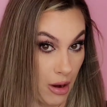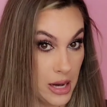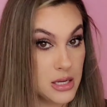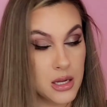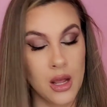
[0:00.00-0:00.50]

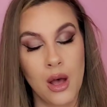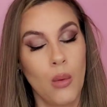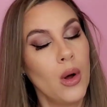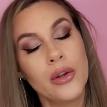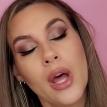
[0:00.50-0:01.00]
right?
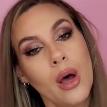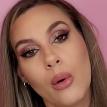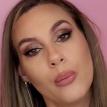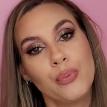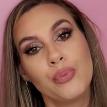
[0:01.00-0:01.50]
Well,
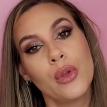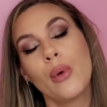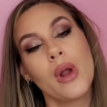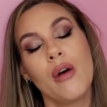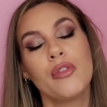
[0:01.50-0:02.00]
no,
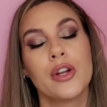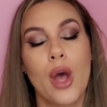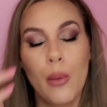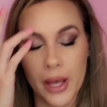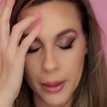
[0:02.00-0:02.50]
not for
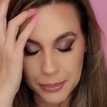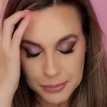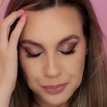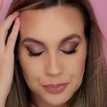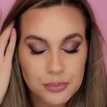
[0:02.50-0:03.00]

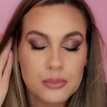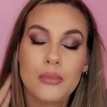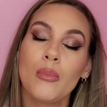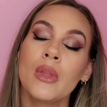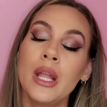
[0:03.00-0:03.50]
Joachim.
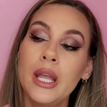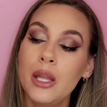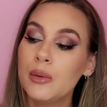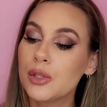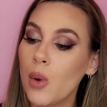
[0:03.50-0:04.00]

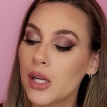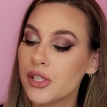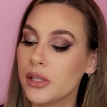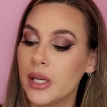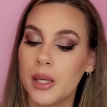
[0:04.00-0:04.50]
He was
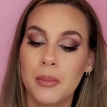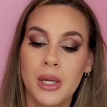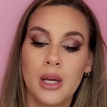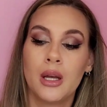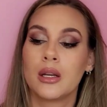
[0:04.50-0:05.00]
watching
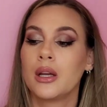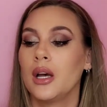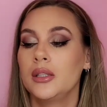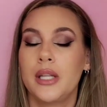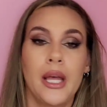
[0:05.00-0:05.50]
them
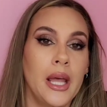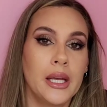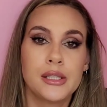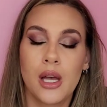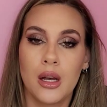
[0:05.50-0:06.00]
cut the
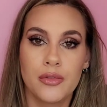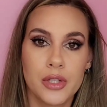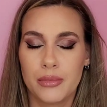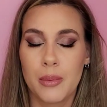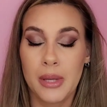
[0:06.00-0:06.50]
heads
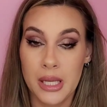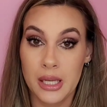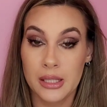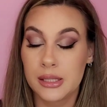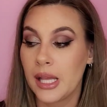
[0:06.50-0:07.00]
off the
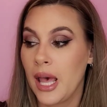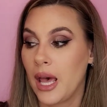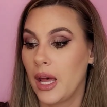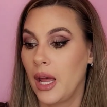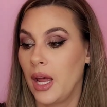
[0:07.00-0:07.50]
pigs,
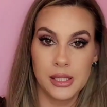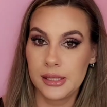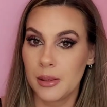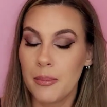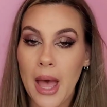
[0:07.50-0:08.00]

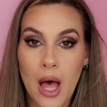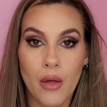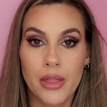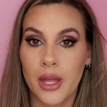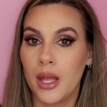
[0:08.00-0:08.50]

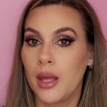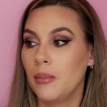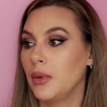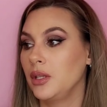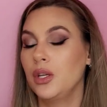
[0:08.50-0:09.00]
disembowel
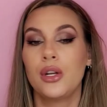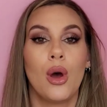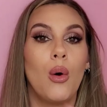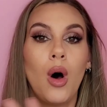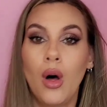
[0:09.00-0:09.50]
them, you
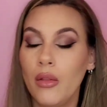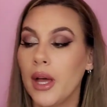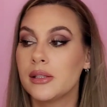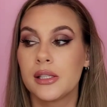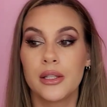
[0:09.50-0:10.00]
know,
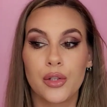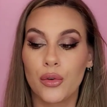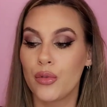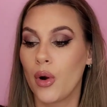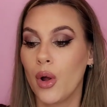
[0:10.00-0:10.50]
all that, slit
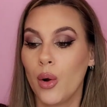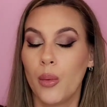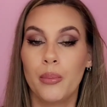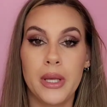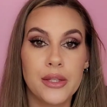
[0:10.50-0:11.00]
their
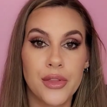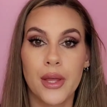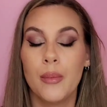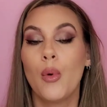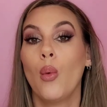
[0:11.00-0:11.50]
throat,
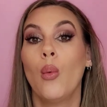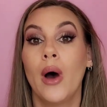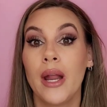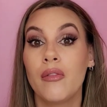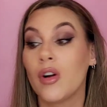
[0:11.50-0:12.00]
beat them,
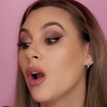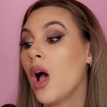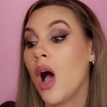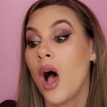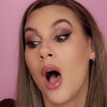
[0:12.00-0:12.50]

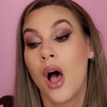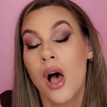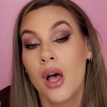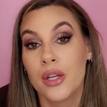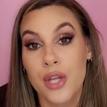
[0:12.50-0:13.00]
whatever.
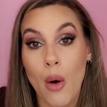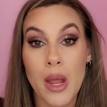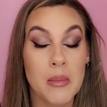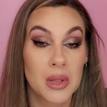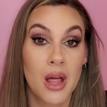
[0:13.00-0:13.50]

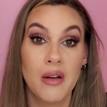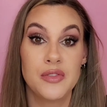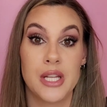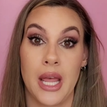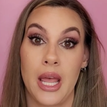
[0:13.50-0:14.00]
Joachim
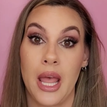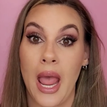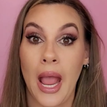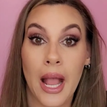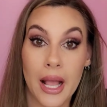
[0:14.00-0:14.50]
loved it.
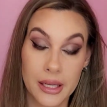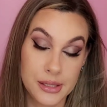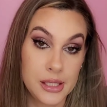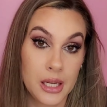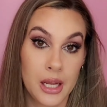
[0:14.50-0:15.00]

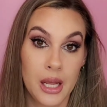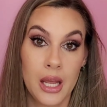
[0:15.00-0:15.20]
And